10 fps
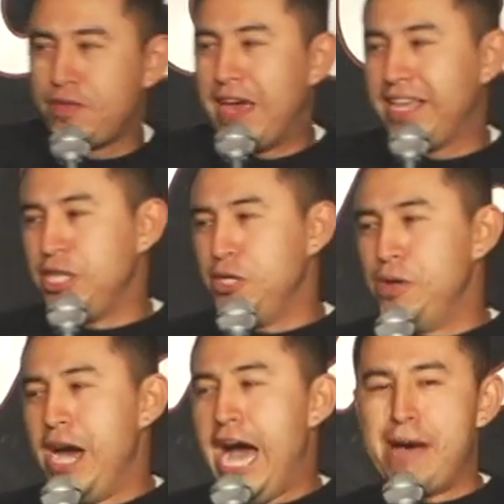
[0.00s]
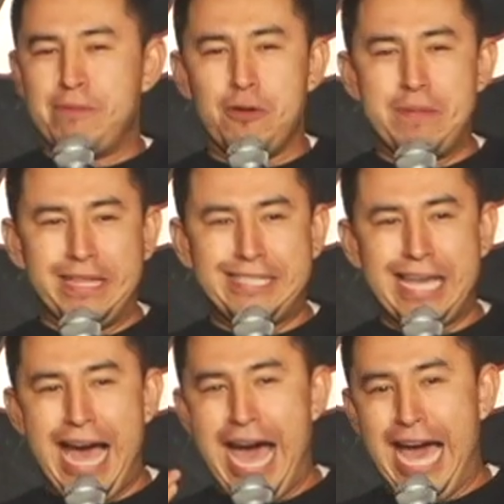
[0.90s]
thank you. I'm a little bit
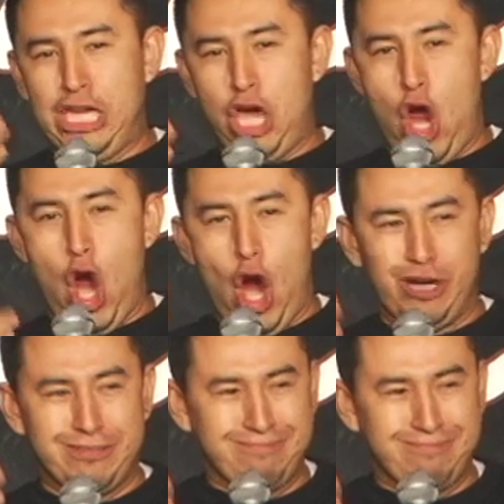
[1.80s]
tired.